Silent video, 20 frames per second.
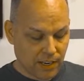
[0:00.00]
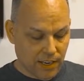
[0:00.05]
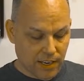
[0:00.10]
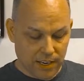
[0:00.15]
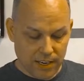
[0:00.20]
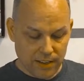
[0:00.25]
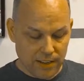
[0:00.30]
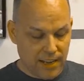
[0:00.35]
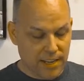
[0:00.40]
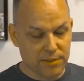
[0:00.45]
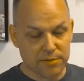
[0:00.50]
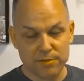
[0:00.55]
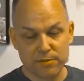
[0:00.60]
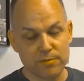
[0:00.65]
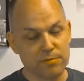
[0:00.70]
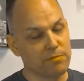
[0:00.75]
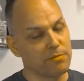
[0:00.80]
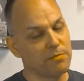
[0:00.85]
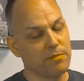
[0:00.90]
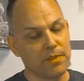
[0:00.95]

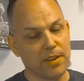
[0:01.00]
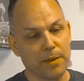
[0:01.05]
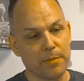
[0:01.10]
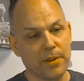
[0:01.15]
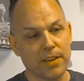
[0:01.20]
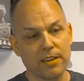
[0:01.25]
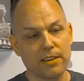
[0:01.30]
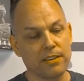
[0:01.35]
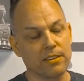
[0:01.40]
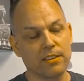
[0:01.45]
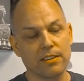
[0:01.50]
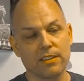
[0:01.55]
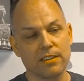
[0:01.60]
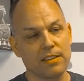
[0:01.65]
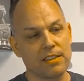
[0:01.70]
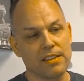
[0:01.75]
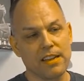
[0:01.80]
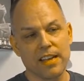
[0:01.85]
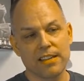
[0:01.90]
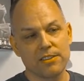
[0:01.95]

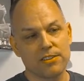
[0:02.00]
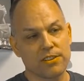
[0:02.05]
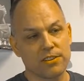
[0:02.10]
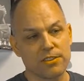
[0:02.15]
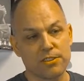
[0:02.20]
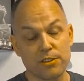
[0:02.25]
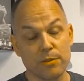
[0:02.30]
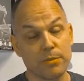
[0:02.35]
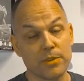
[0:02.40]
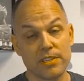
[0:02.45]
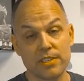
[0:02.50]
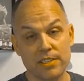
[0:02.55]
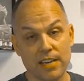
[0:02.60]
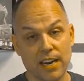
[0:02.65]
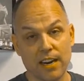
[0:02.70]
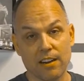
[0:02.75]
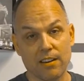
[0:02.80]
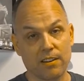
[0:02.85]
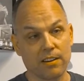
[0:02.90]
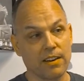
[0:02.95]
That's just should be
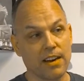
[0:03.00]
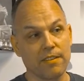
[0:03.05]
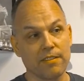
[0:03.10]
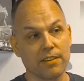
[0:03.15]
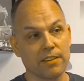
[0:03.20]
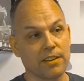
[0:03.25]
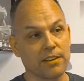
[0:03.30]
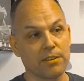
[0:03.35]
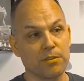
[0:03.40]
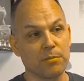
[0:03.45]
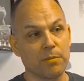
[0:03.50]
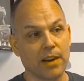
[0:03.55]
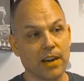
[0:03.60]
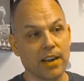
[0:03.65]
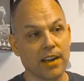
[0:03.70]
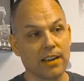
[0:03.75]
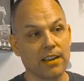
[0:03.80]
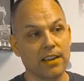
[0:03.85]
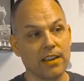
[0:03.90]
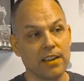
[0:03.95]
standard. Everything you
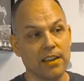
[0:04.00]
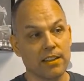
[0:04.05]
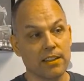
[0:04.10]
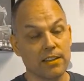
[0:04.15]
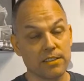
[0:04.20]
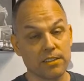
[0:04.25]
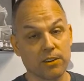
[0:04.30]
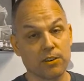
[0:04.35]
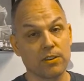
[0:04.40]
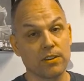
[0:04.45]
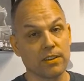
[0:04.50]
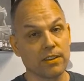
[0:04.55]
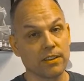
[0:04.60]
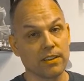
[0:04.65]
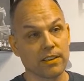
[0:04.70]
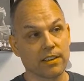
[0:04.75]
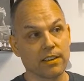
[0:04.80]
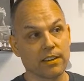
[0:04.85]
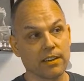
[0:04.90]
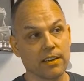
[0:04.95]
buy that's
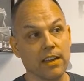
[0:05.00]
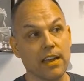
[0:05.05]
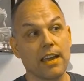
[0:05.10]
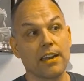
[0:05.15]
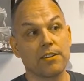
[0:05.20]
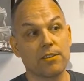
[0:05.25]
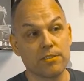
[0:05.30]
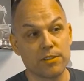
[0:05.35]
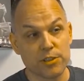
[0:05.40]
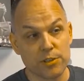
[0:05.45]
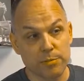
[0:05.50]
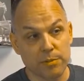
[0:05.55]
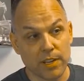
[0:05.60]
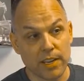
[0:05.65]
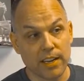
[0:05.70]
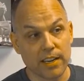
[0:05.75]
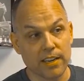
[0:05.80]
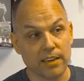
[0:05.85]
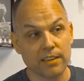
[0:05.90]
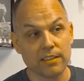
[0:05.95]
acrylic and you're
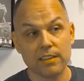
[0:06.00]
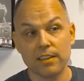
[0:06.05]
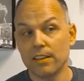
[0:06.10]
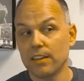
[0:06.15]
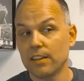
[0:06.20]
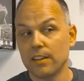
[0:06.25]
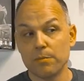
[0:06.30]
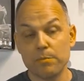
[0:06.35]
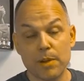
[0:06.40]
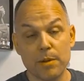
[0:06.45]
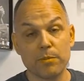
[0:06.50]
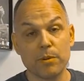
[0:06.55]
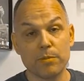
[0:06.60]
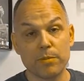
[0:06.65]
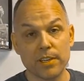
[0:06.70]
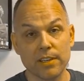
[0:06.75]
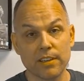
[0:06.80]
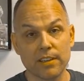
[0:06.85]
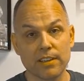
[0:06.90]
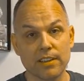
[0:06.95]
displaying
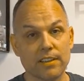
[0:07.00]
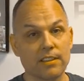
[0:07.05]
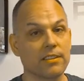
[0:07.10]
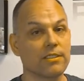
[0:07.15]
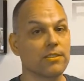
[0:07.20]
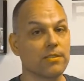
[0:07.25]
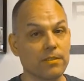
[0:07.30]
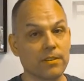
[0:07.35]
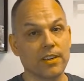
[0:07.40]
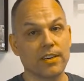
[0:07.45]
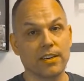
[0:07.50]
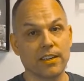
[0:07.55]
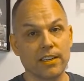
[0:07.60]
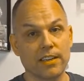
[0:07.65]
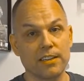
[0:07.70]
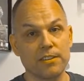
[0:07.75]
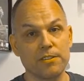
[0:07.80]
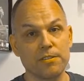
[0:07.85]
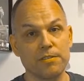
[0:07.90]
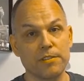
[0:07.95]
memorabilia, you need to
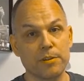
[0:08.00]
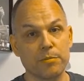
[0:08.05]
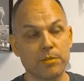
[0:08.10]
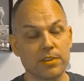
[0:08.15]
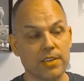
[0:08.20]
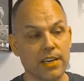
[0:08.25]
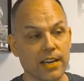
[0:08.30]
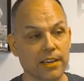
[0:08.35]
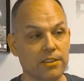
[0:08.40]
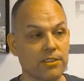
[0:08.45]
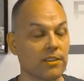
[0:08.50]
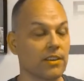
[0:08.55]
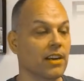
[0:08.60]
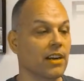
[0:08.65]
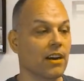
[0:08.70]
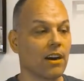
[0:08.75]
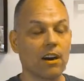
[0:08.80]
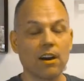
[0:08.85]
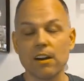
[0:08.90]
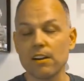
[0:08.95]
get UV protection.
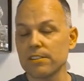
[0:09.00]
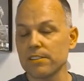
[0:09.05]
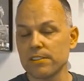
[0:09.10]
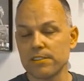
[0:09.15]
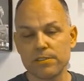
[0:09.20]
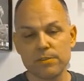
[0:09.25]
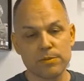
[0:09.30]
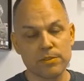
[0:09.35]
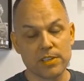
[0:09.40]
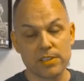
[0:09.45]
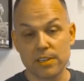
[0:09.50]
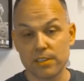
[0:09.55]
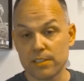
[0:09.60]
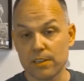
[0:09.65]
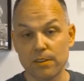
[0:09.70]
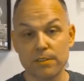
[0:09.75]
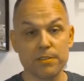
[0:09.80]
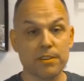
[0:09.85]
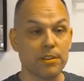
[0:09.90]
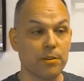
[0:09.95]
Ours, it just
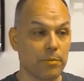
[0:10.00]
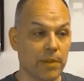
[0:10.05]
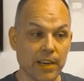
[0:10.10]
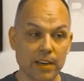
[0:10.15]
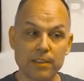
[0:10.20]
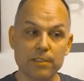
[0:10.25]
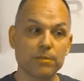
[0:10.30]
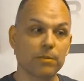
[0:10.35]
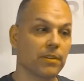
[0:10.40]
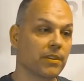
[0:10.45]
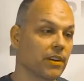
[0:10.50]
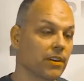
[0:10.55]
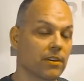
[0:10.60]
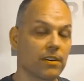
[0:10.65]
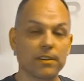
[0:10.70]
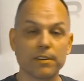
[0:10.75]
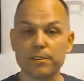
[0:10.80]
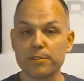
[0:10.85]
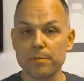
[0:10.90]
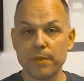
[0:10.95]
goes in the mix. When the
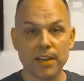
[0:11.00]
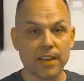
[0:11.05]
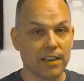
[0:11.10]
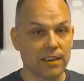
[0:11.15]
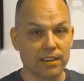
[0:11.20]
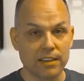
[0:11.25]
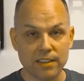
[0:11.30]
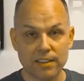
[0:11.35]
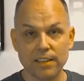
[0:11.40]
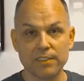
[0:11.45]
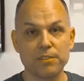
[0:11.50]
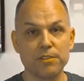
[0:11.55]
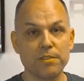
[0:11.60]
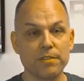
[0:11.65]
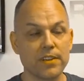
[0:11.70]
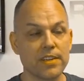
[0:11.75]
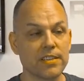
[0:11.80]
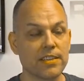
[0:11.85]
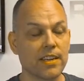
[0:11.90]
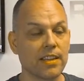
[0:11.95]
acrylic's made,
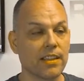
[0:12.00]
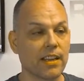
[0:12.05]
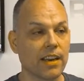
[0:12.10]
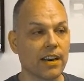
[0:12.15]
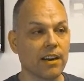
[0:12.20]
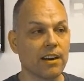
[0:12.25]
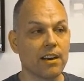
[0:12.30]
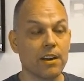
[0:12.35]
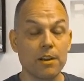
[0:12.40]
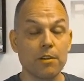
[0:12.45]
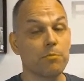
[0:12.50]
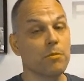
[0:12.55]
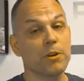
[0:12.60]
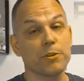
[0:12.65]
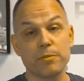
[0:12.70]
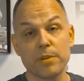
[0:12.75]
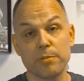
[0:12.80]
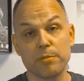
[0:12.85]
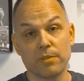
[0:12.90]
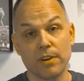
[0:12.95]
UV's in there.
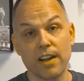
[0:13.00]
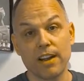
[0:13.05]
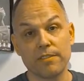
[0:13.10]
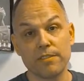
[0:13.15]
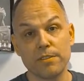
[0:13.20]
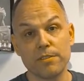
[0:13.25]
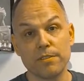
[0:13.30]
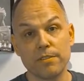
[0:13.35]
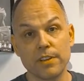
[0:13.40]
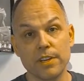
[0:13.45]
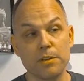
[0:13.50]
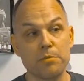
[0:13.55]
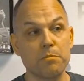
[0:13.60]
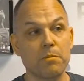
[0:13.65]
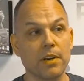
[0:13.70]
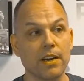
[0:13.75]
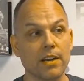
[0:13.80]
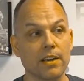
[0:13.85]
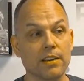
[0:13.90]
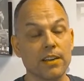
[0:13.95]
Most people have UV,
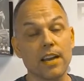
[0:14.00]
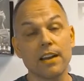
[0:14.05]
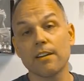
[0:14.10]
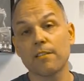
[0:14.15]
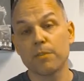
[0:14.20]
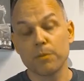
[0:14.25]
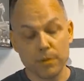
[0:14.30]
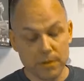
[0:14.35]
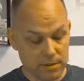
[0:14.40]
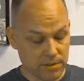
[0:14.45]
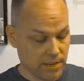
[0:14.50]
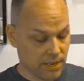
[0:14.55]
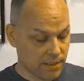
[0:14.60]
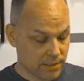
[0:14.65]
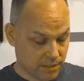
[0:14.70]
but not everyone.